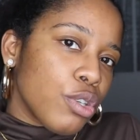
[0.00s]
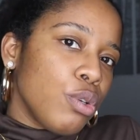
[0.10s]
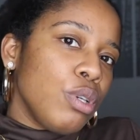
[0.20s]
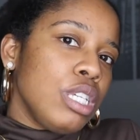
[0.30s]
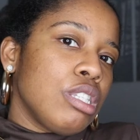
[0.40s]
so
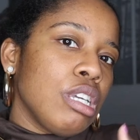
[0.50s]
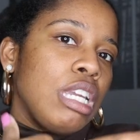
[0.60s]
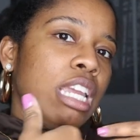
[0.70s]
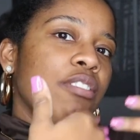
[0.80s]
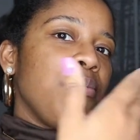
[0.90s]
you need to
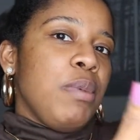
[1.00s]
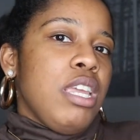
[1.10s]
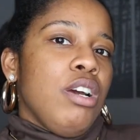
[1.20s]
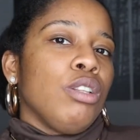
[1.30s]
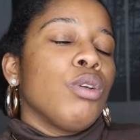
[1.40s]
give
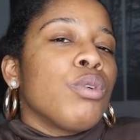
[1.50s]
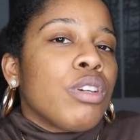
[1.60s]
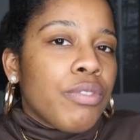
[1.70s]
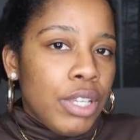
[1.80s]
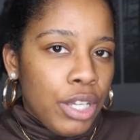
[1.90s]
me a
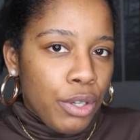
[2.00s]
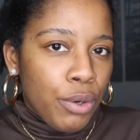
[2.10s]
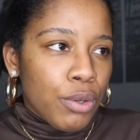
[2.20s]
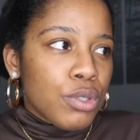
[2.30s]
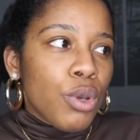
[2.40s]
loaner vehicle.